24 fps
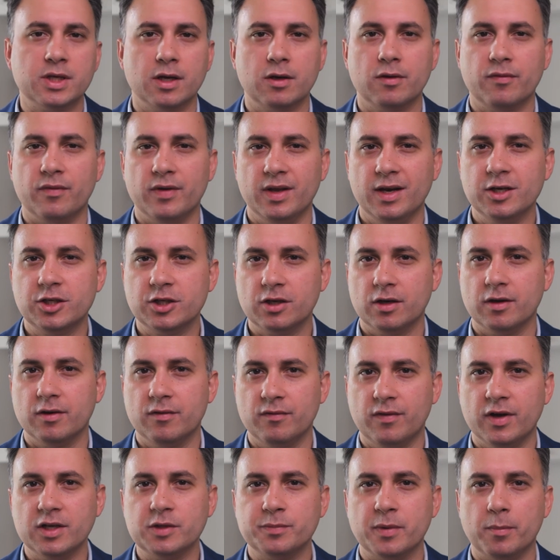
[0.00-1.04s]
of initial
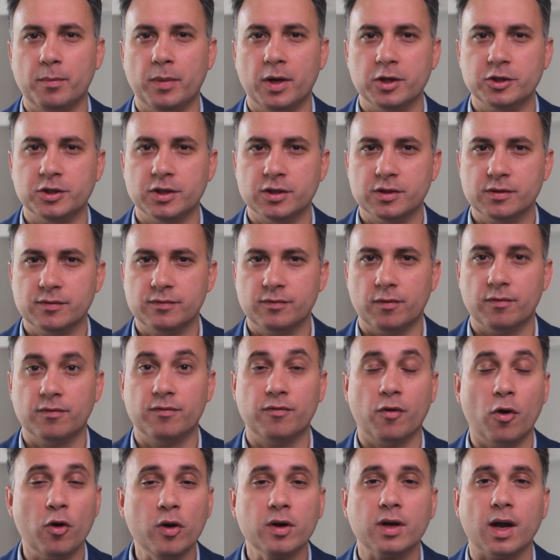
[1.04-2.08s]
investment budgets for
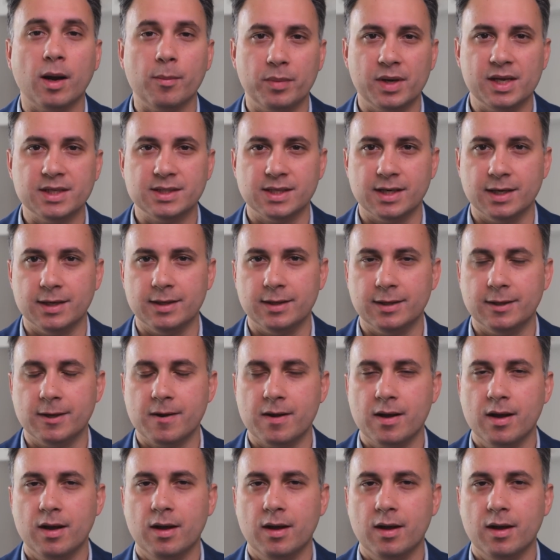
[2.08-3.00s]
foreign companies in India